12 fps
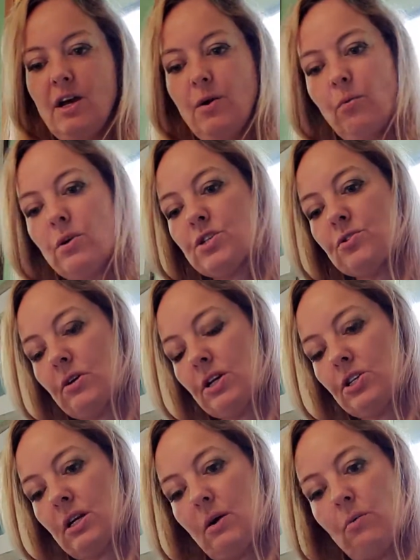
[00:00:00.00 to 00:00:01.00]
Which
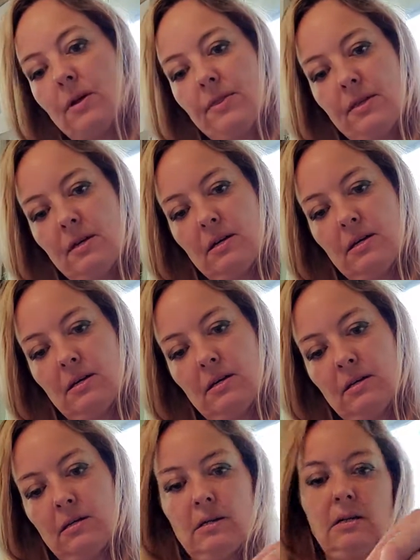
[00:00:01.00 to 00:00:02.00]
direction I want I
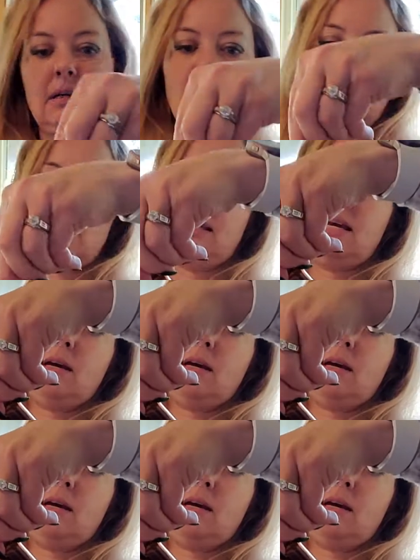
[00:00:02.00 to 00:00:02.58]
think